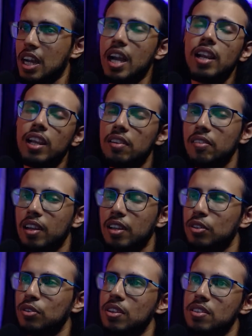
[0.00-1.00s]
I'll leave a
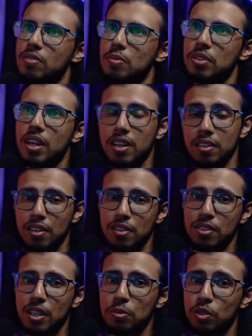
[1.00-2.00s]
link to this website in the
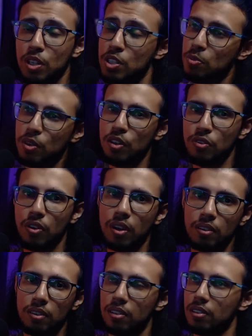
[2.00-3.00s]
description. It's pretty
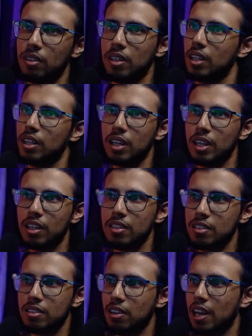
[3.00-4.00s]
fun, you know. It, it
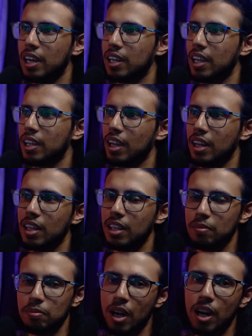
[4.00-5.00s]
doesn't really take
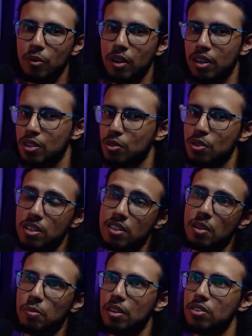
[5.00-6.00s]
any hardware resource, as
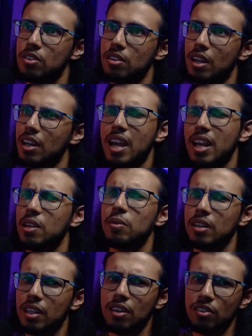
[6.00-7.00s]
I mentioned, and
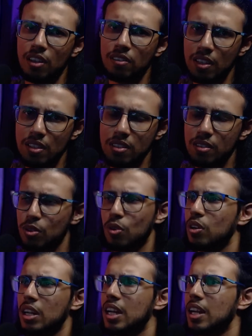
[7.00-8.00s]
anyone can run this. You
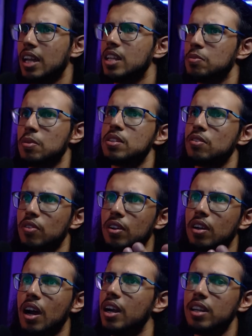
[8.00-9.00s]
don't need any
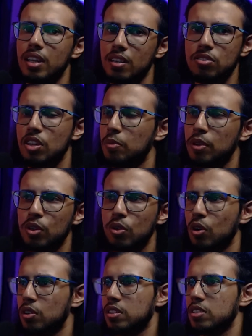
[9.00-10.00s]
specific R T X G P U
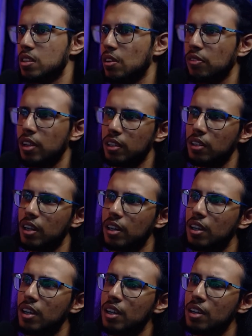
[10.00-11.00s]
or stuff like that.
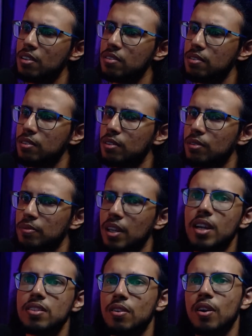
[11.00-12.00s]
So yeah,
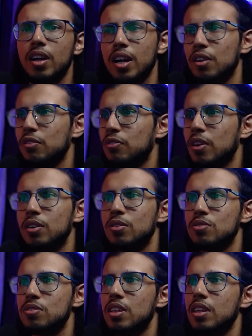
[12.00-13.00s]
it's kind of fun to
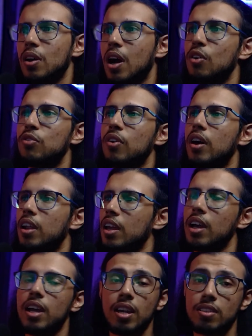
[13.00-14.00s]
see how far A
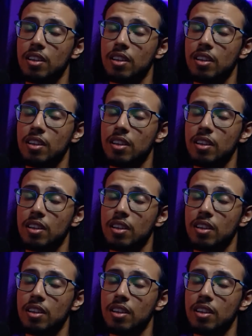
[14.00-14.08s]
I has